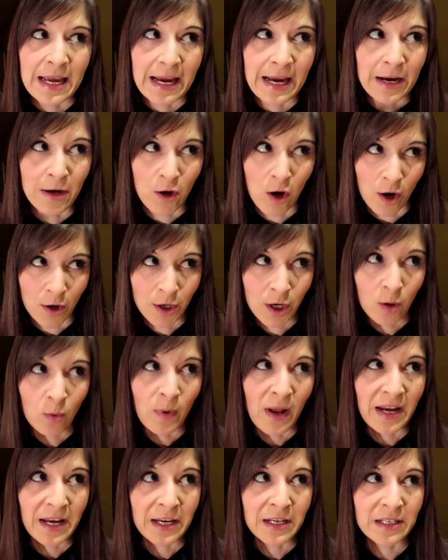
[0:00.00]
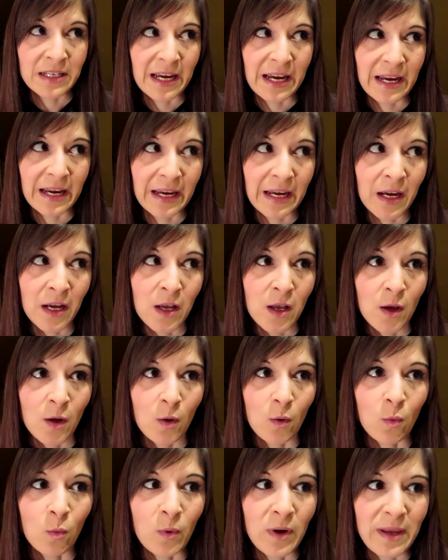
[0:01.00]
And on our wedding day,
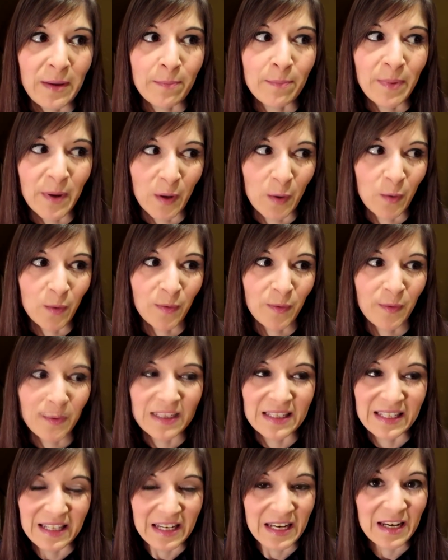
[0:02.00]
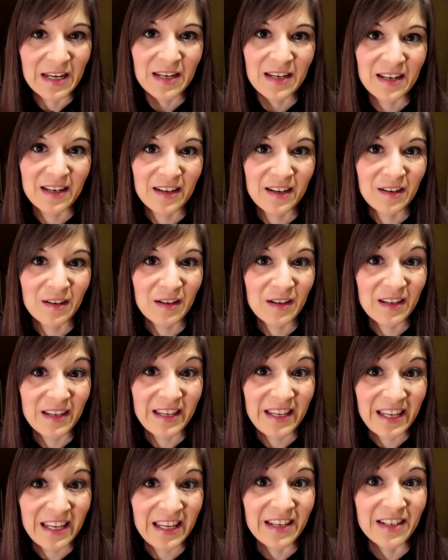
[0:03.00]
we both didn't
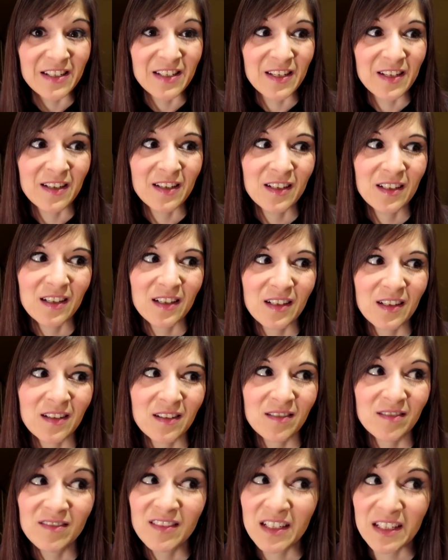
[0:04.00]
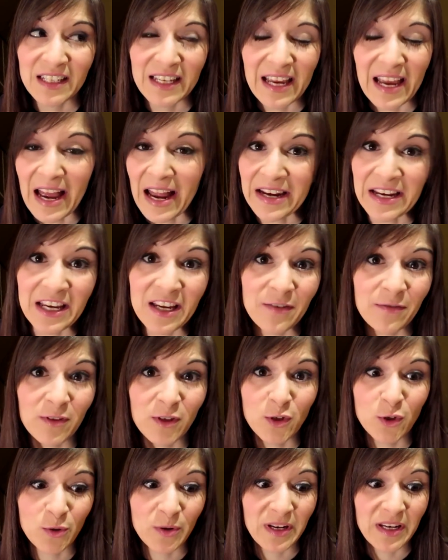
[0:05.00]
eat really any of
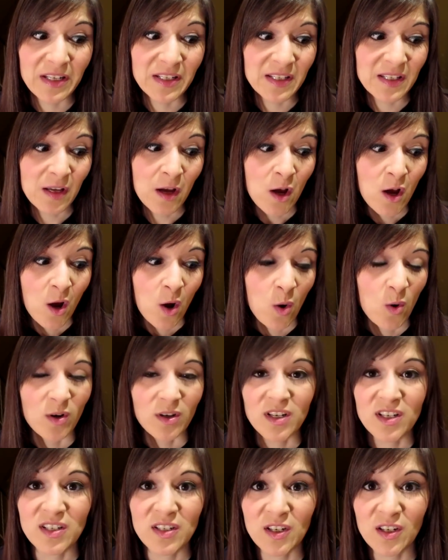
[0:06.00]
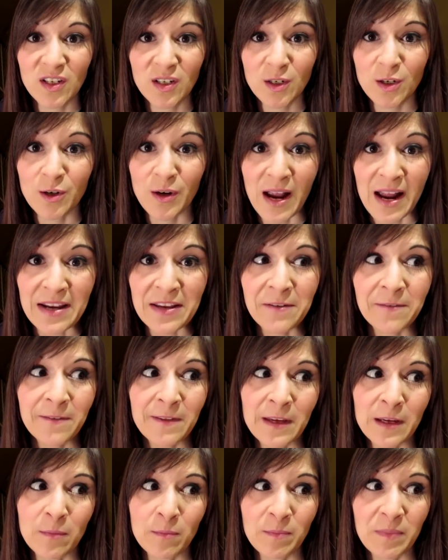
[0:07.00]
the treats or dessert or
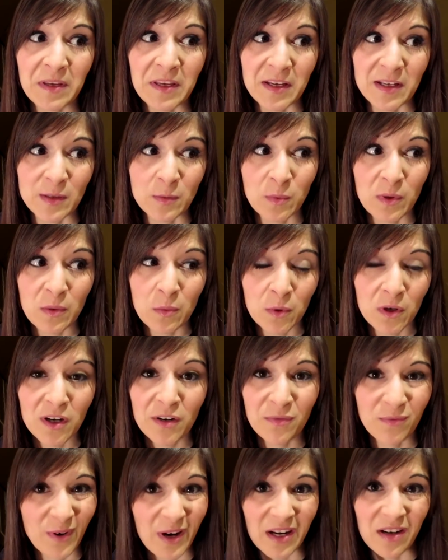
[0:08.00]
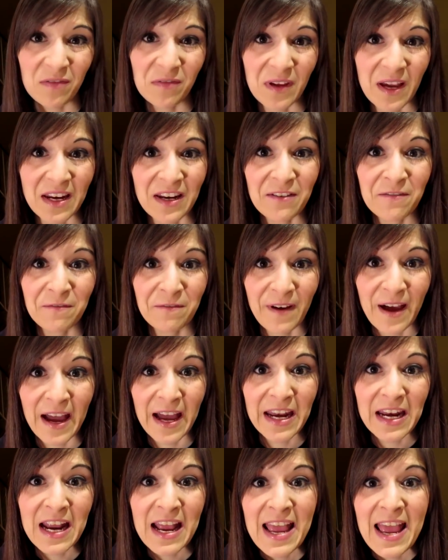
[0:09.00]
anything because we were afraid of getting
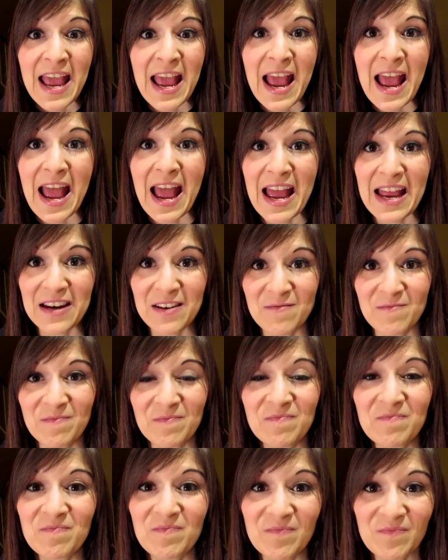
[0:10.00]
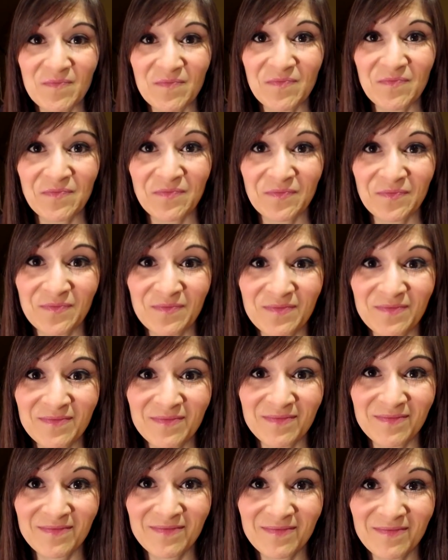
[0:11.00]
fat. And out of our and whole amazing wedding,
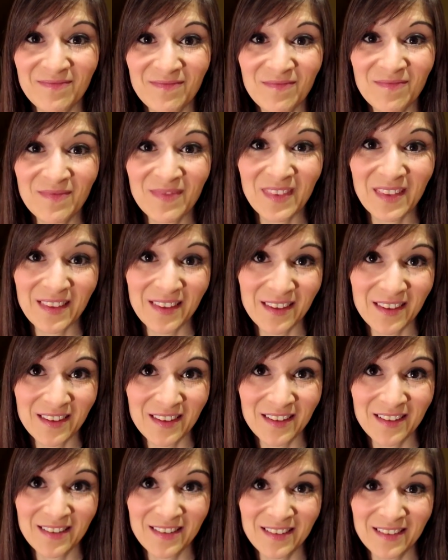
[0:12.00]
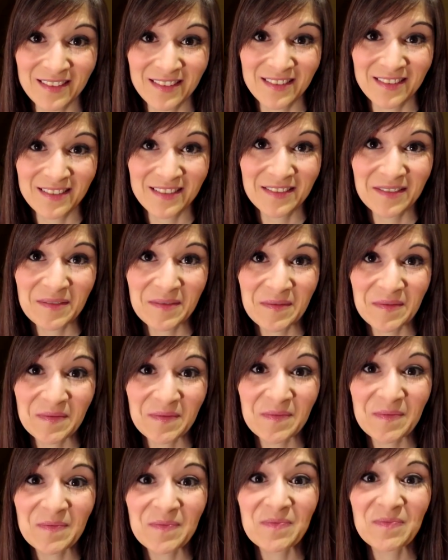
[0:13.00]
that's the one thing we both kind of look
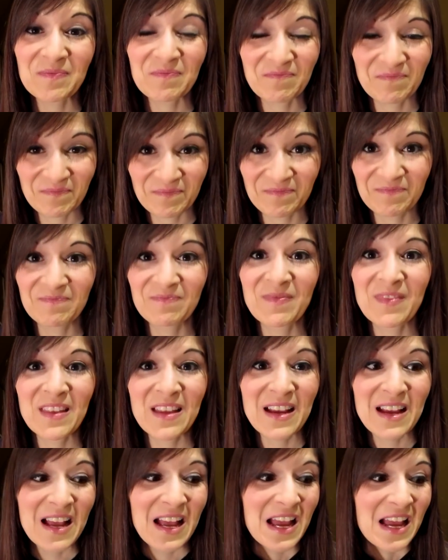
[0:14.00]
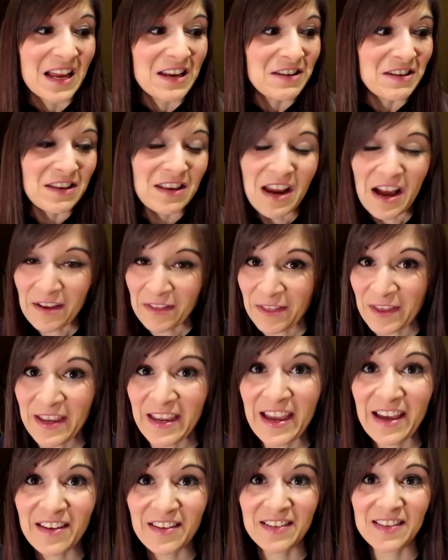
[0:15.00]
back and regret a little bit that we didn't
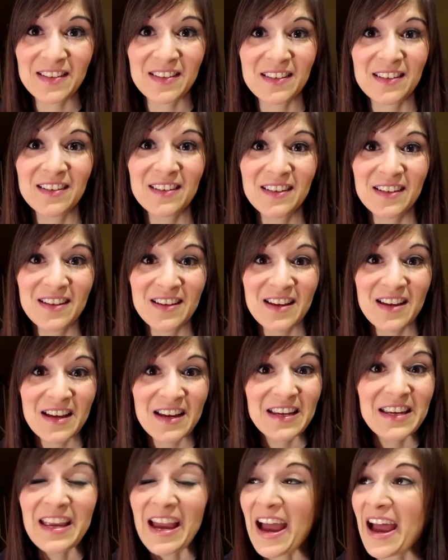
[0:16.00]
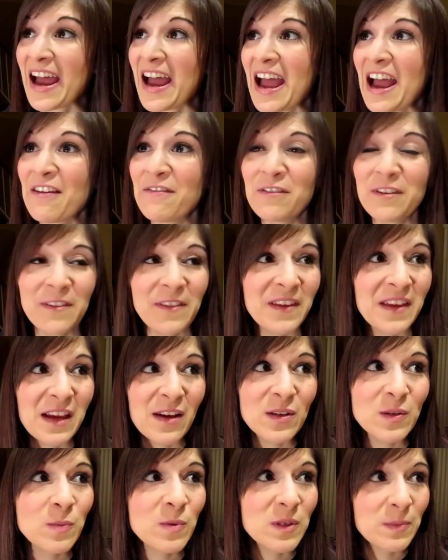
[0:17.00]
else. indulge in the treats. Yeah, everything
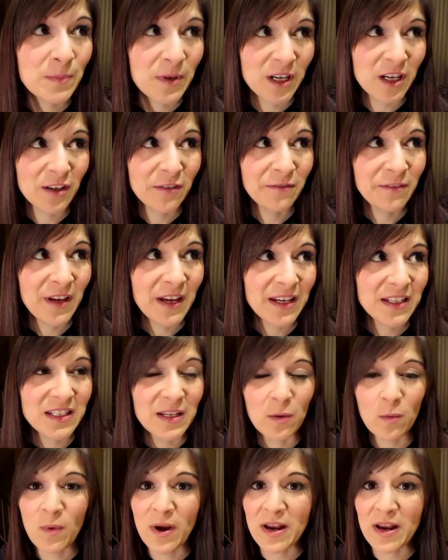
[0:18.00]
else was perfect. It